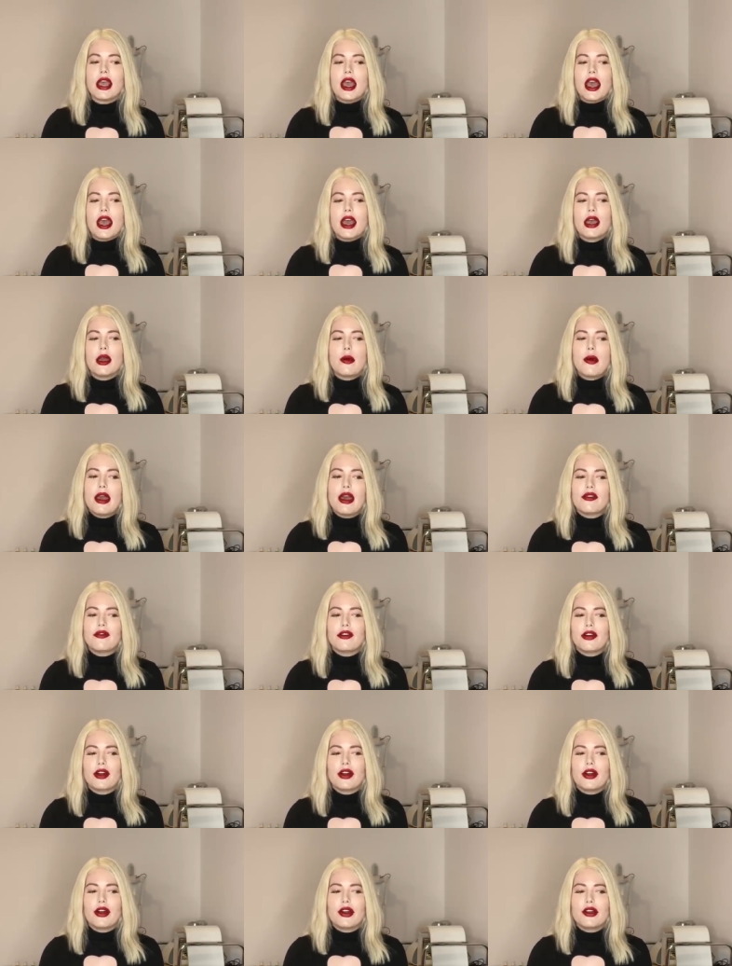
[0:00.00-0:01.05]

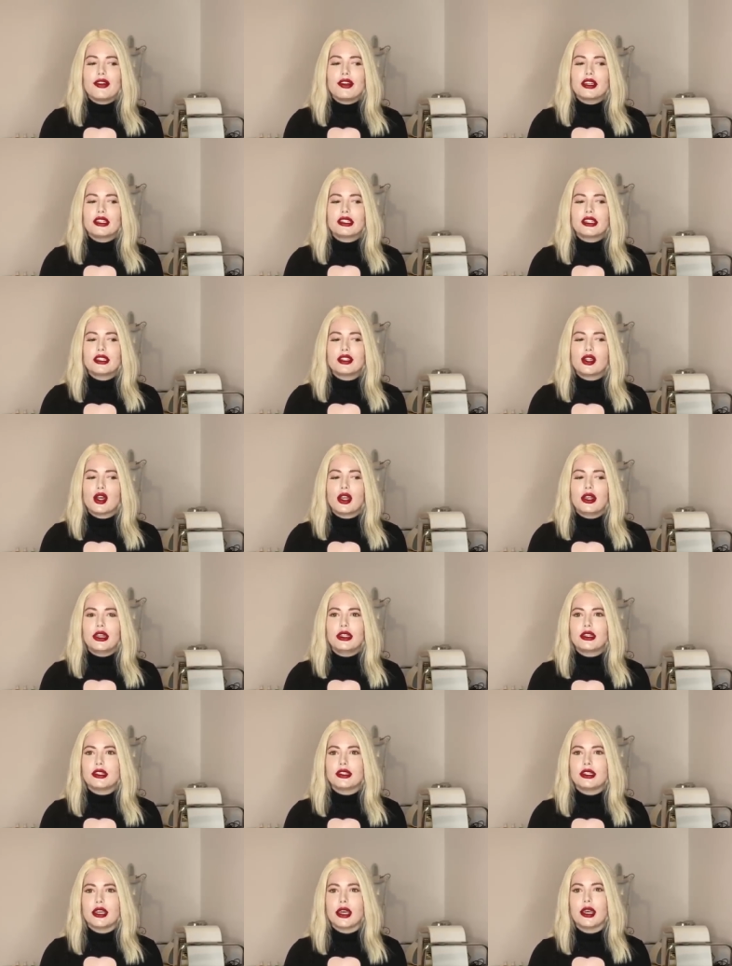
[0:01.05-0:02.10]
However, this is not like
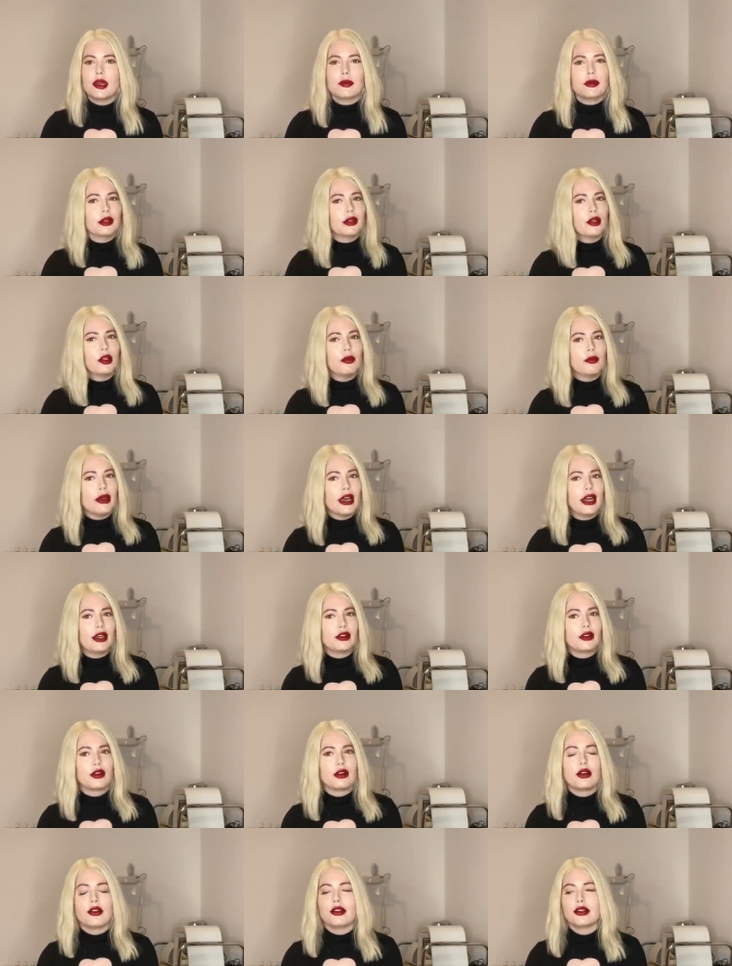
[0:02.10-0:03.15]
the typical bad
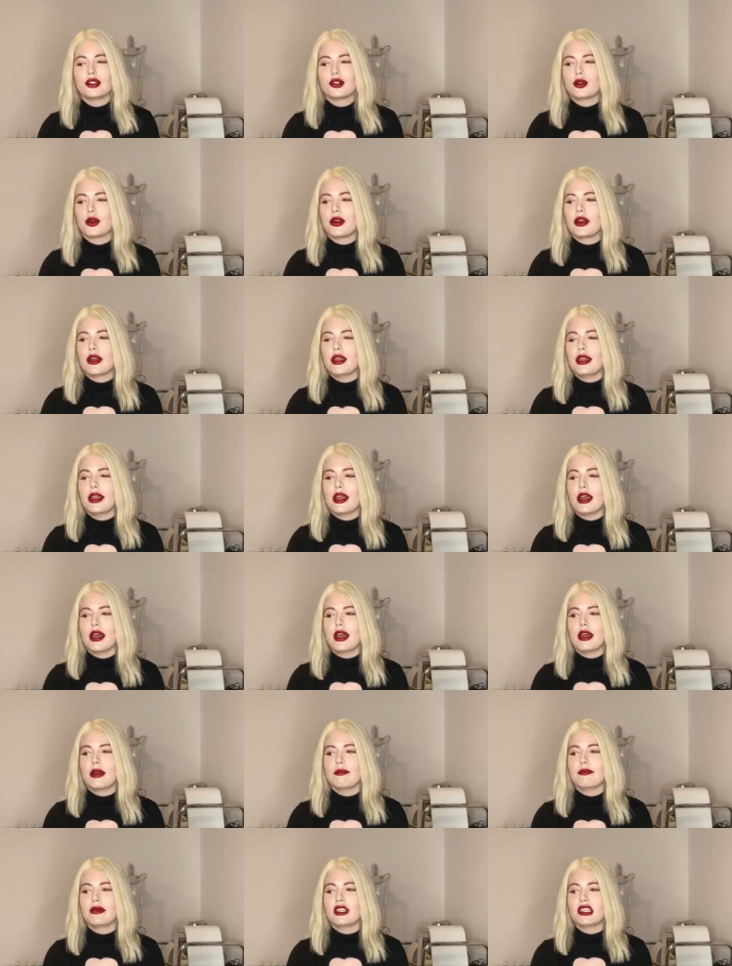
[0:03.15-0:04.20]
girl story.
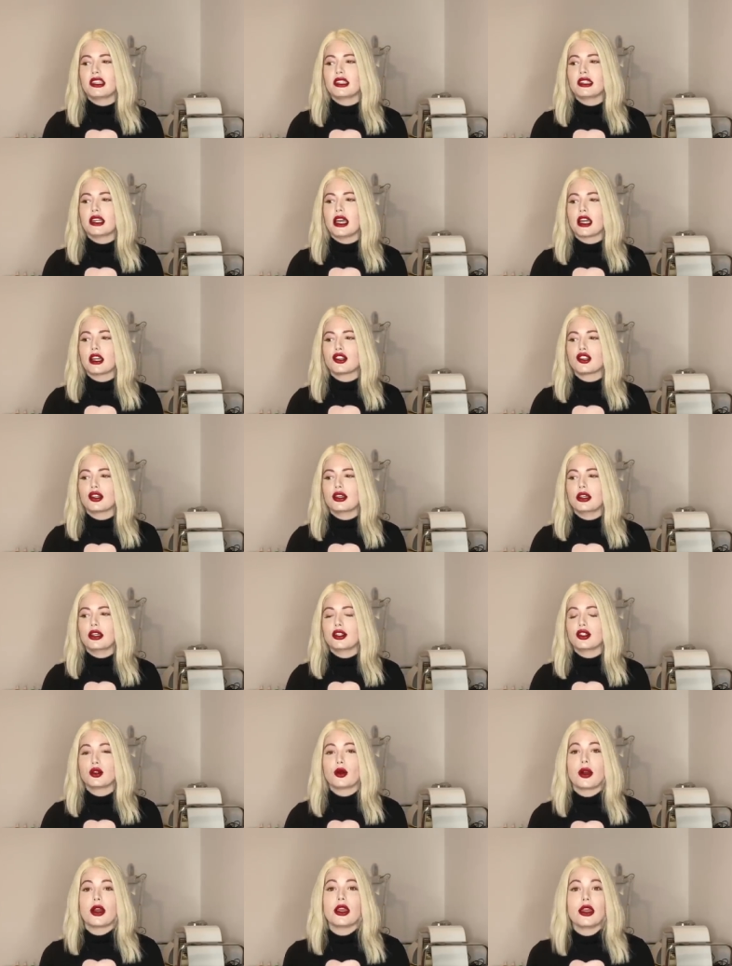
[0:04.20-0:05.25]
Um, this is actually a
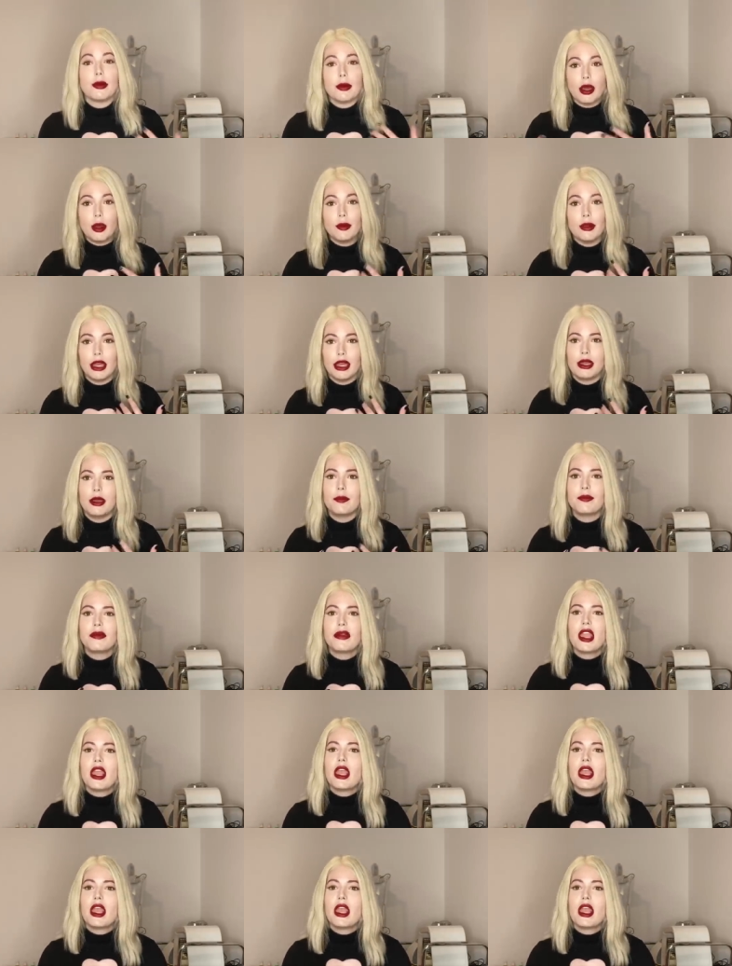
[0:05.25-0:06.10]
story about me